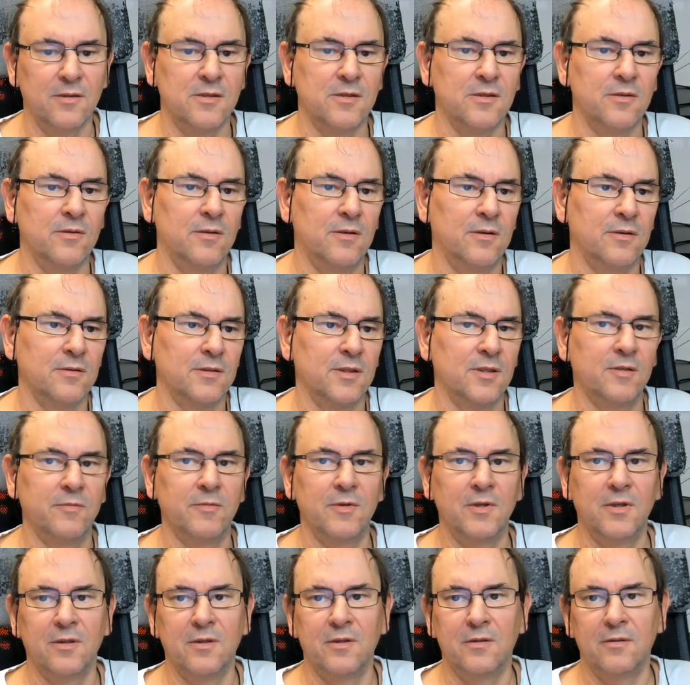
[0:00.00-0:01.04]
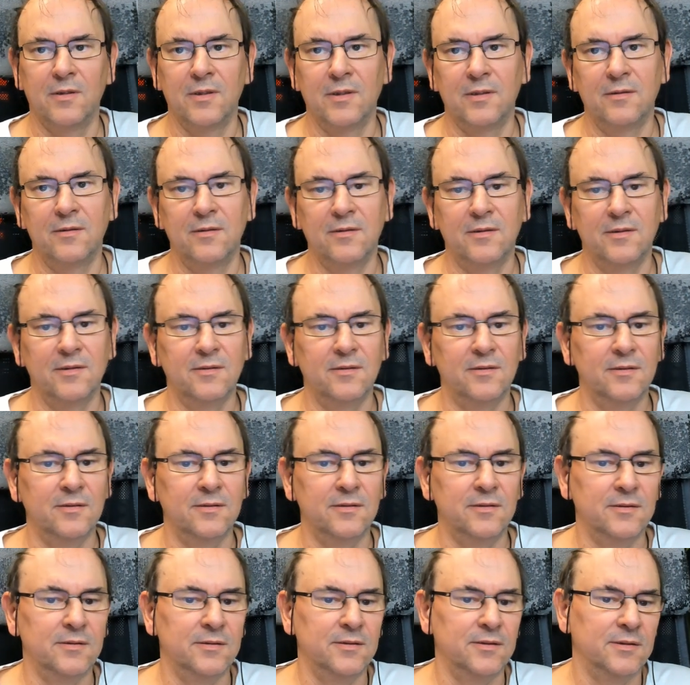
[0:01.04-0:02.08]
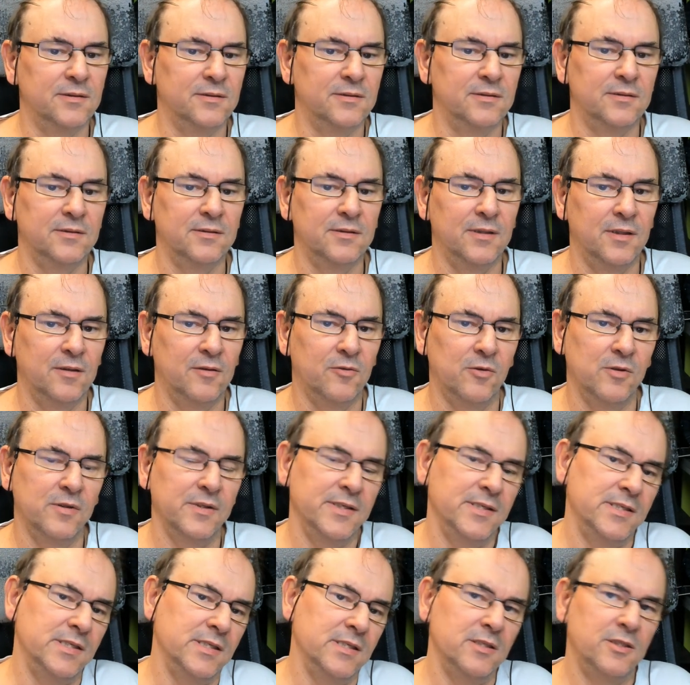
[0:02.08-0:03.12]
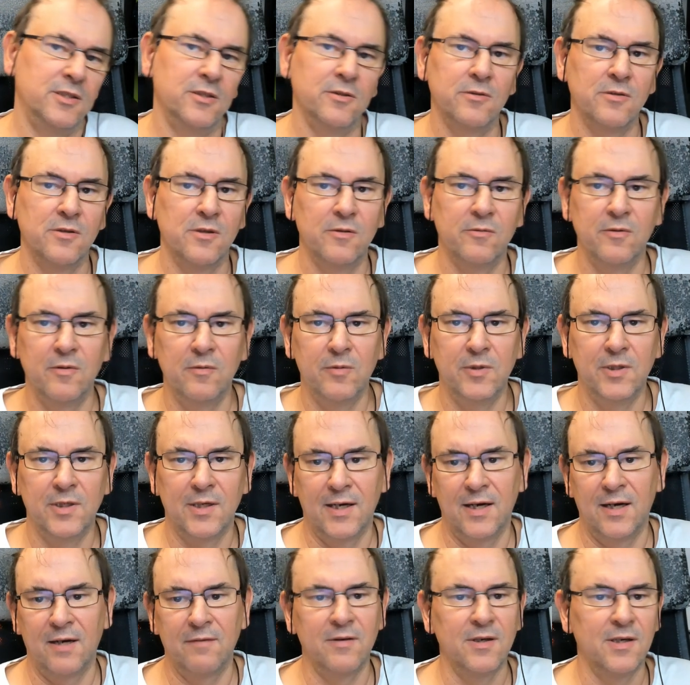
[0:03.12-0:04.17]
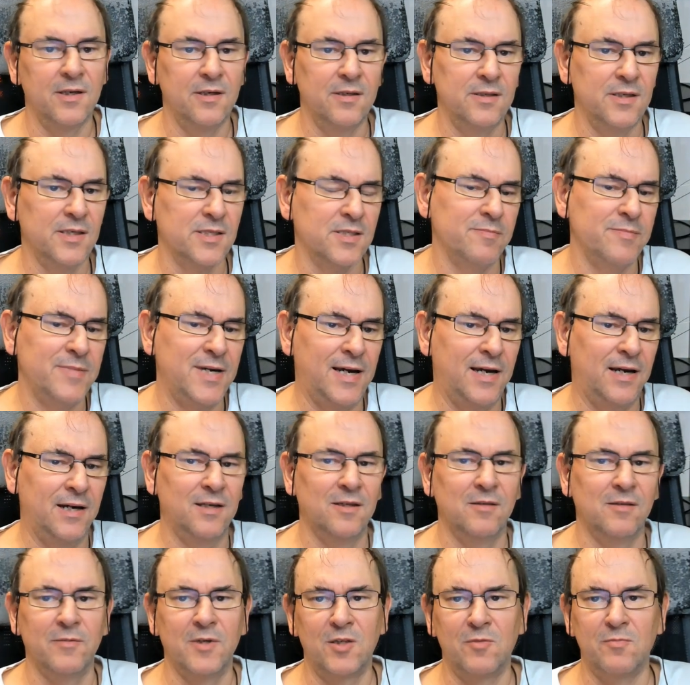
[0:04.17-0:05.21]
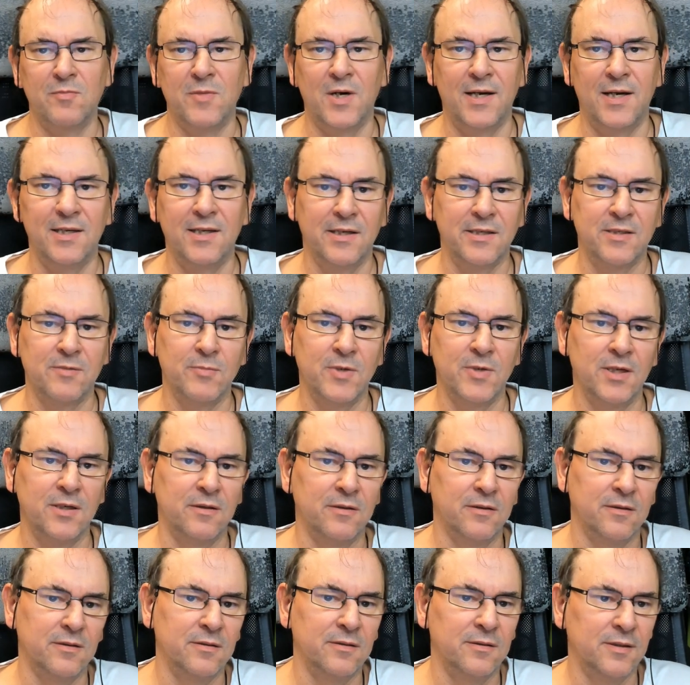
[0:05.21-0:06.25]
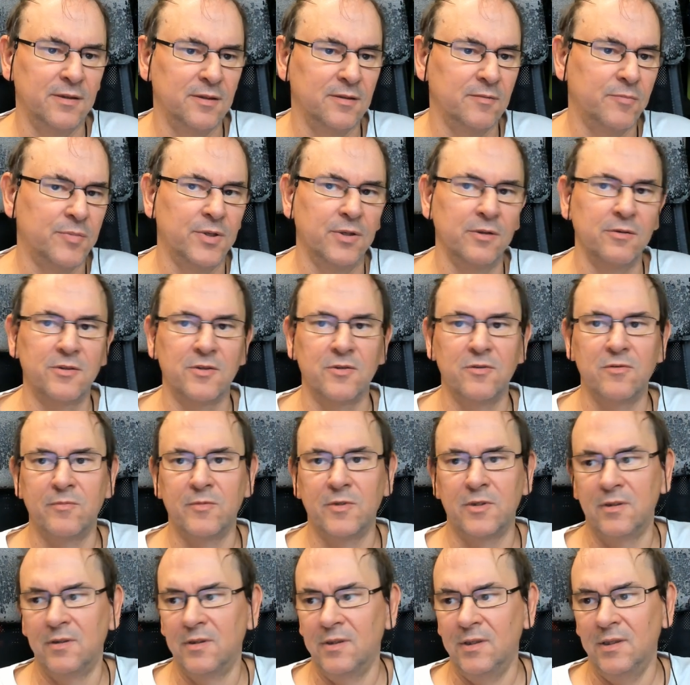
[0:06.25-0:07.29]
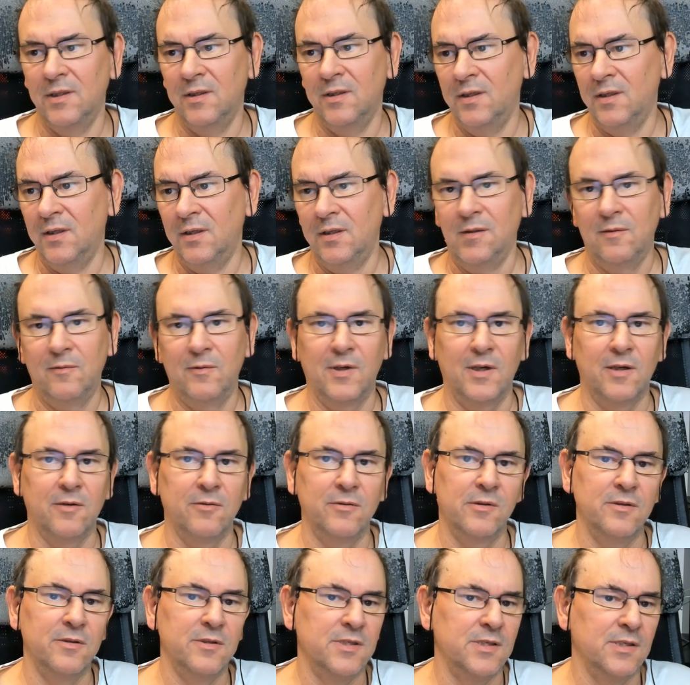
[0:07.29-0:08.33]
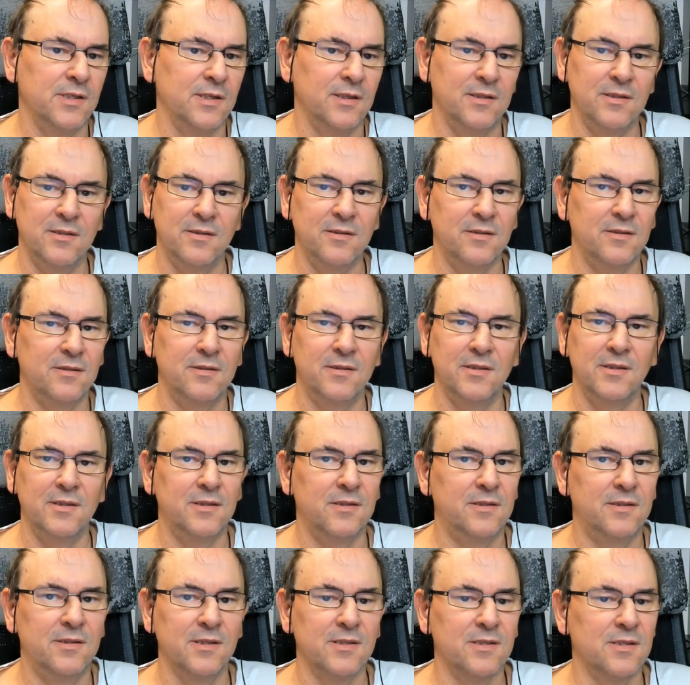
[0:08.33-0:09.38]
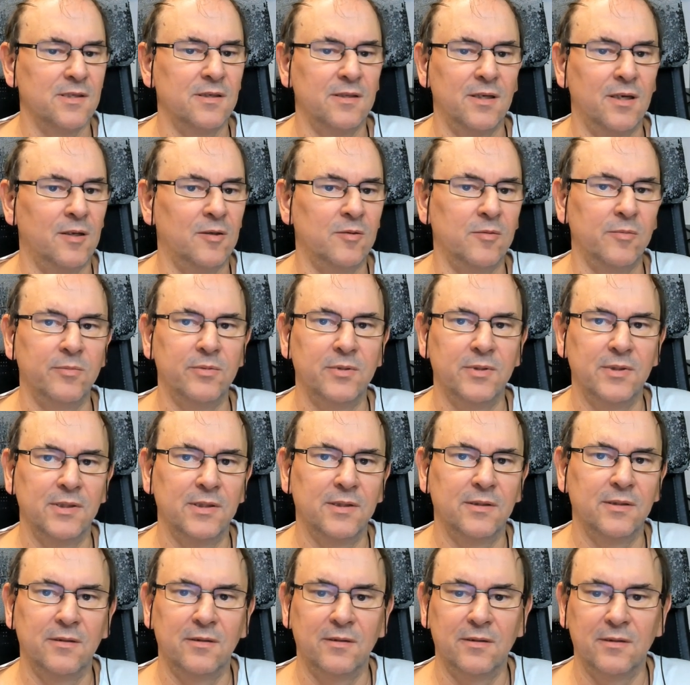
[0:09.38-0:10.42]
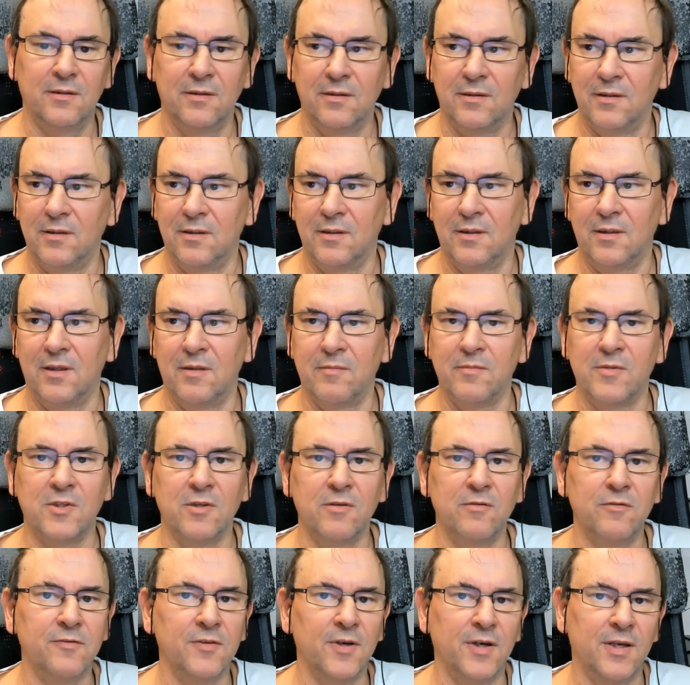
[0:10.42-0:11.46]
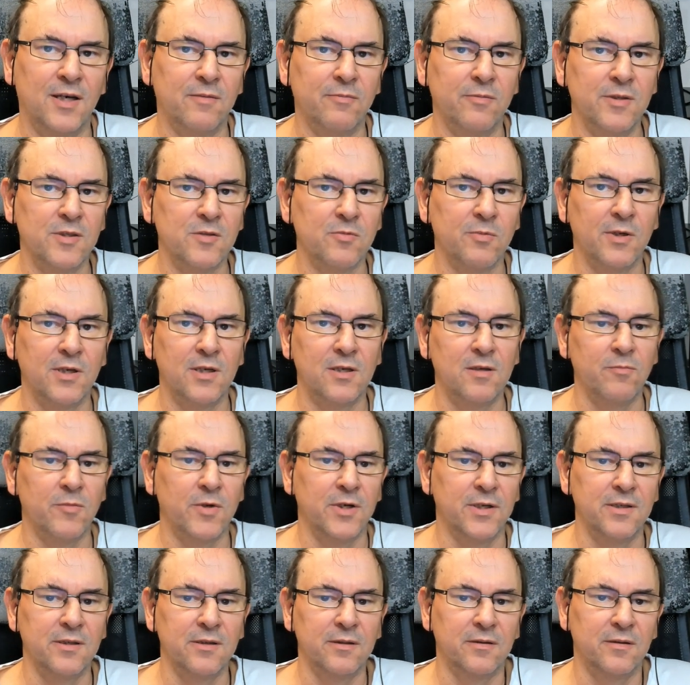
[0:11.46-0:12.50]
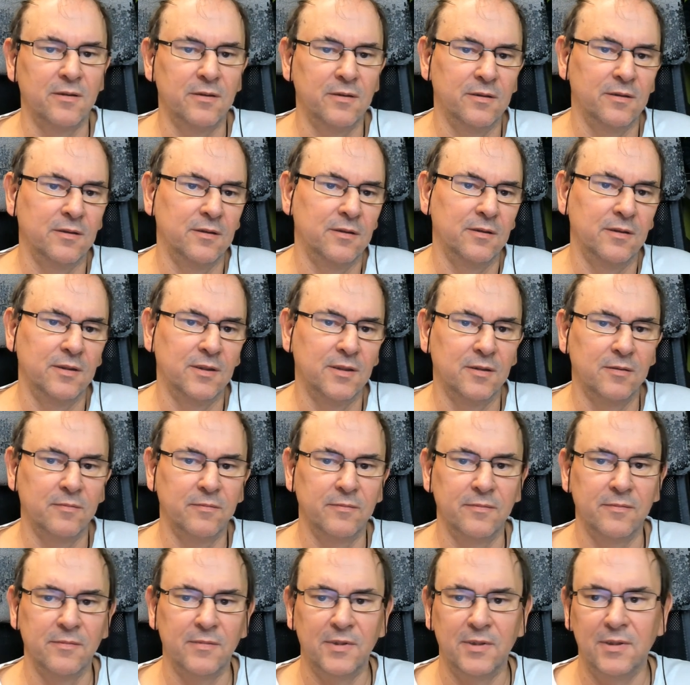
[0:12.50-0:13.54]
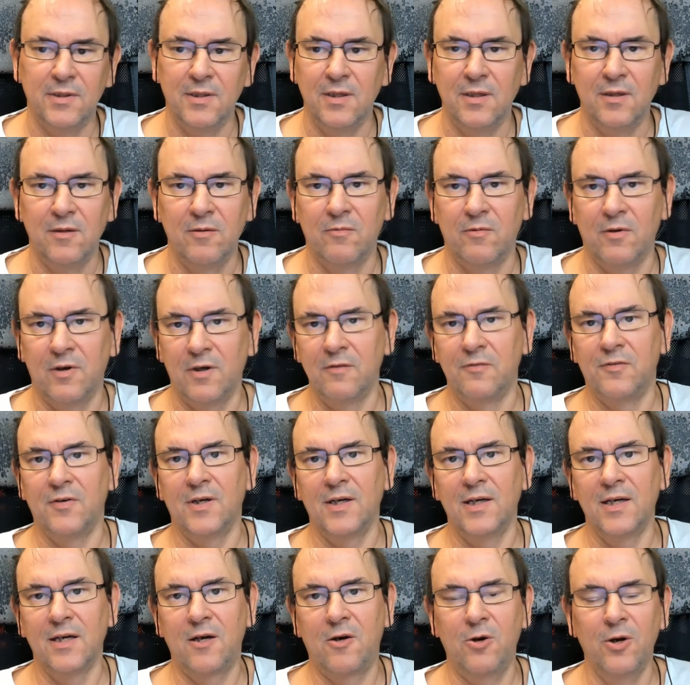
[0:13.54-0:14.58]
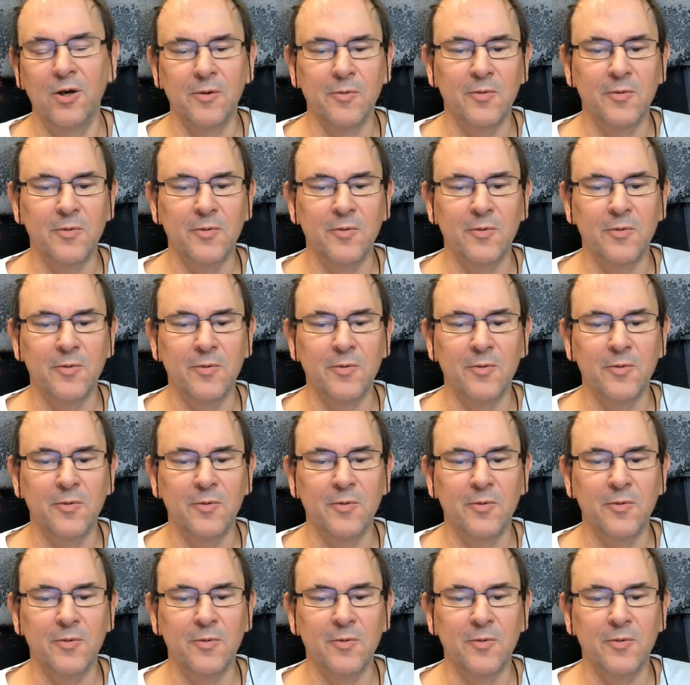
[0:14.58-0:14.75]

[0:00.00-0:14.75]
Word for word: not so long time ago, and and all these issues that we've been having. And it doesn't matter how much money I spend on um, prosumer routers, uh, it, it, it, doesn't help. And I'm so fed up with spending money on, on um, Wi-Fi